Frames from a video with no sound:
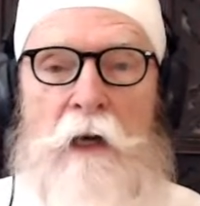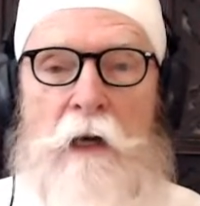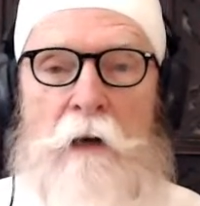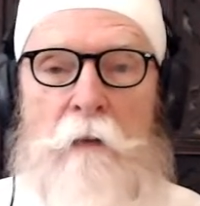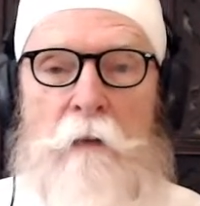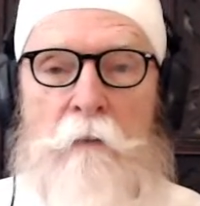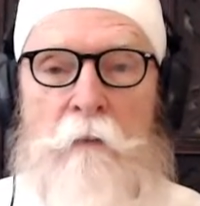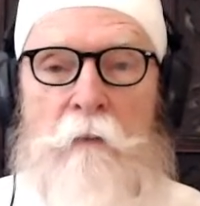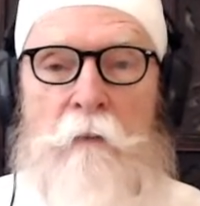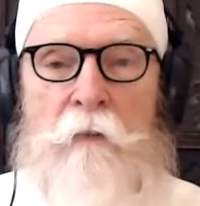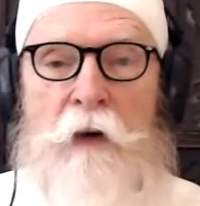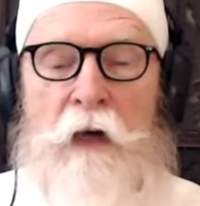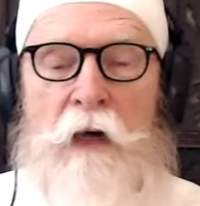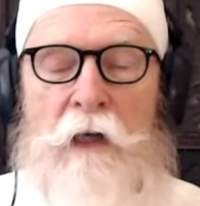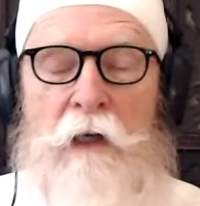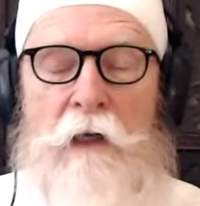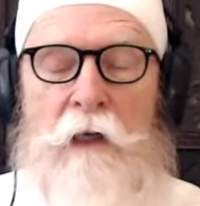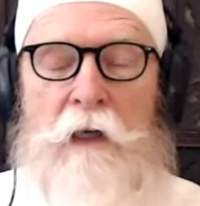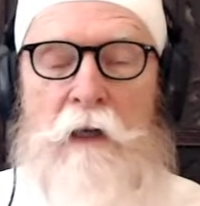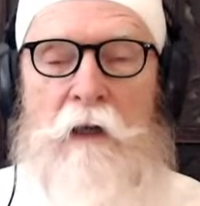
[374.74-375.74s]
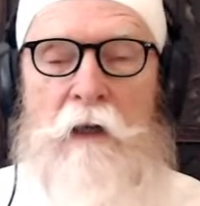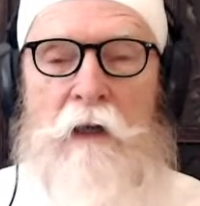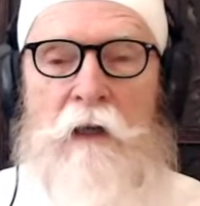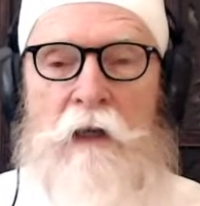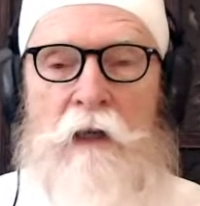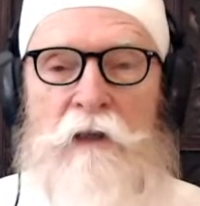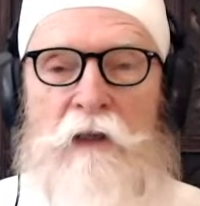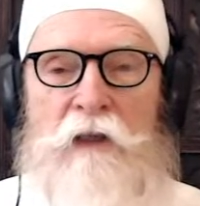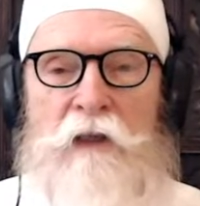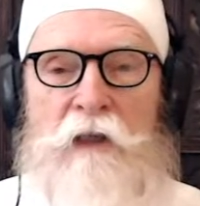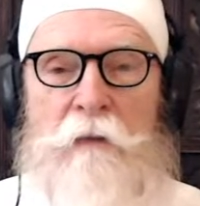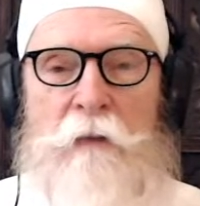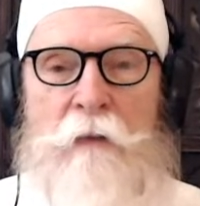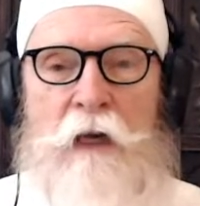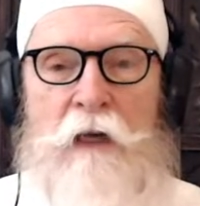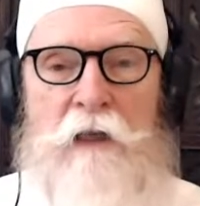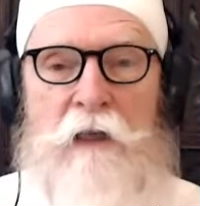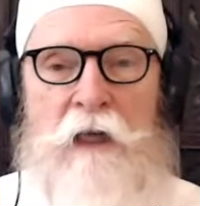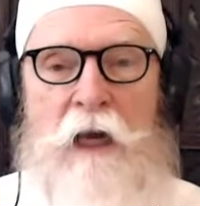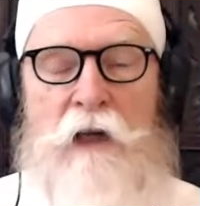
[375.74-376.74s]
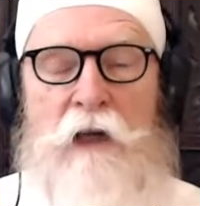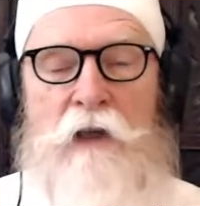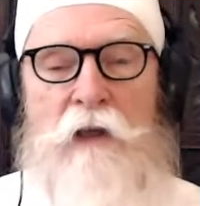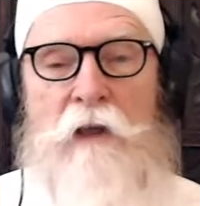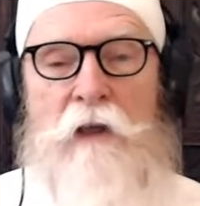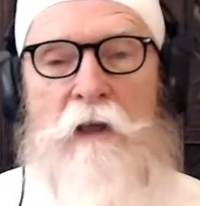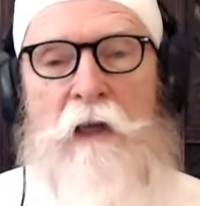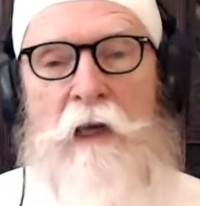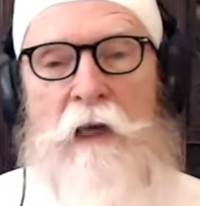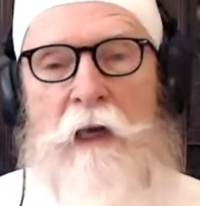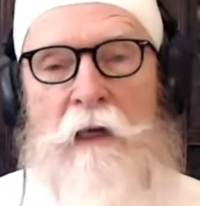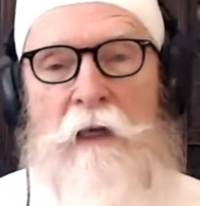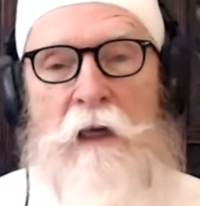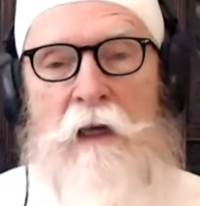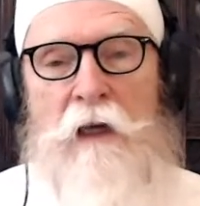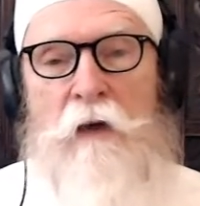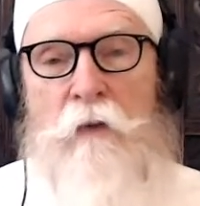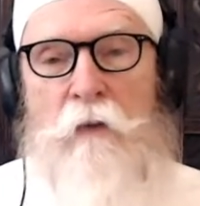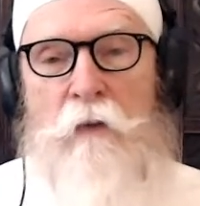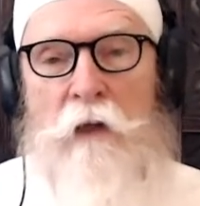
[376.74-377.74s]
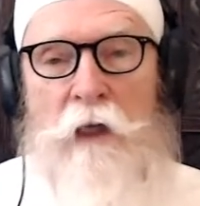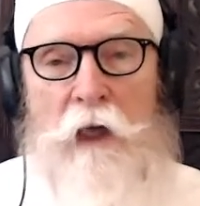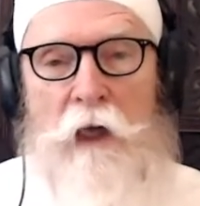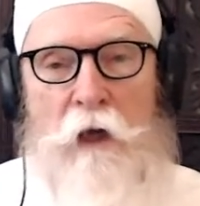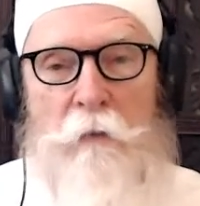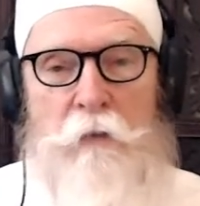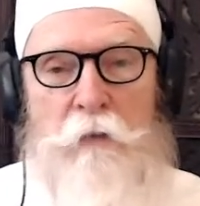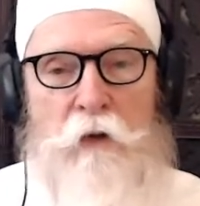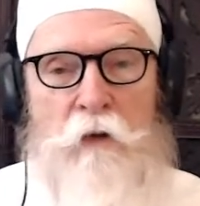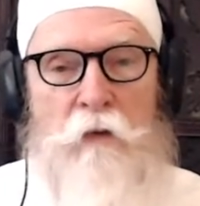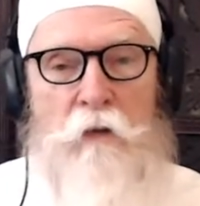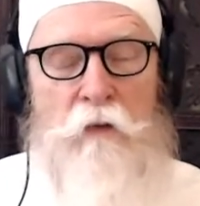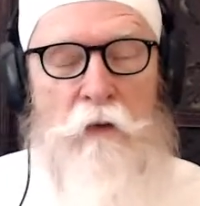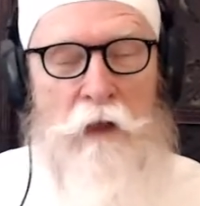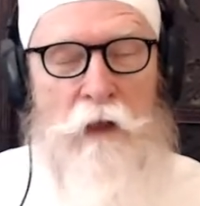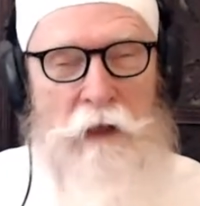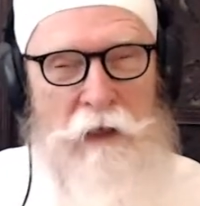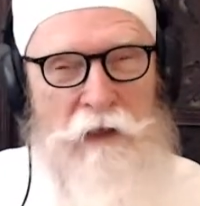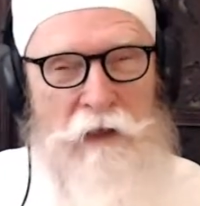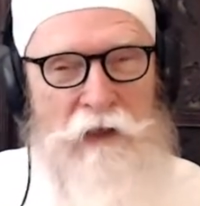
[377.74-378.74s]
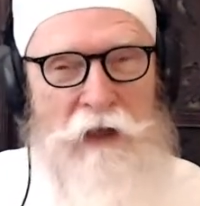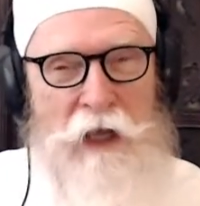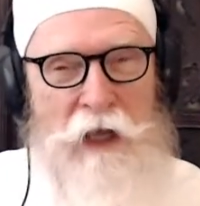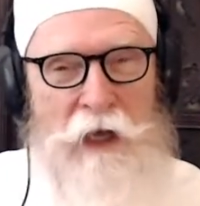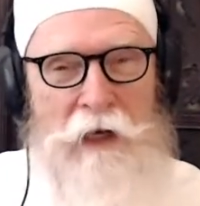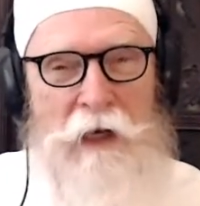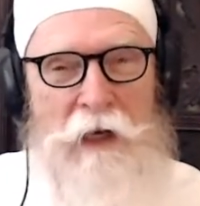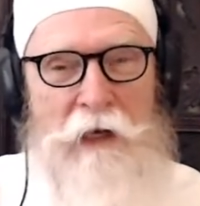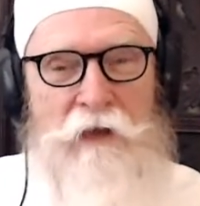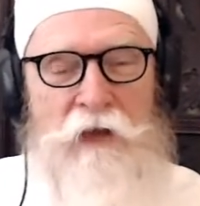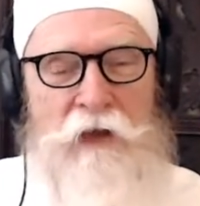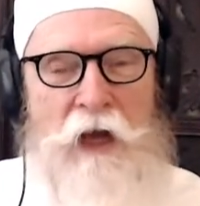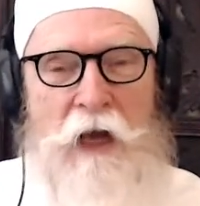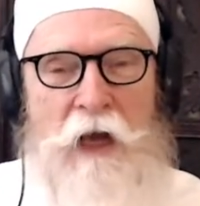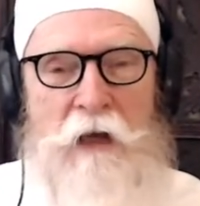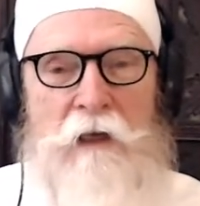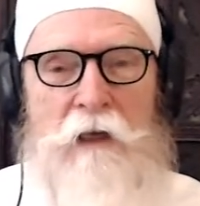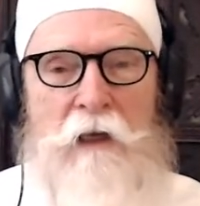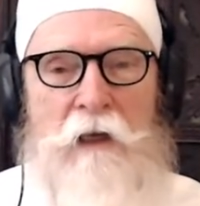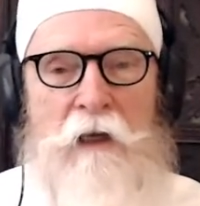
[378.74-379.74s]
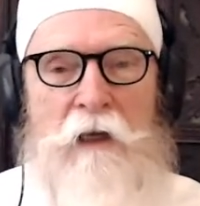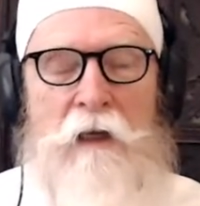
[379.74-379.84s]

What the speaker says: But this is a meditation that will help you release that anxiety.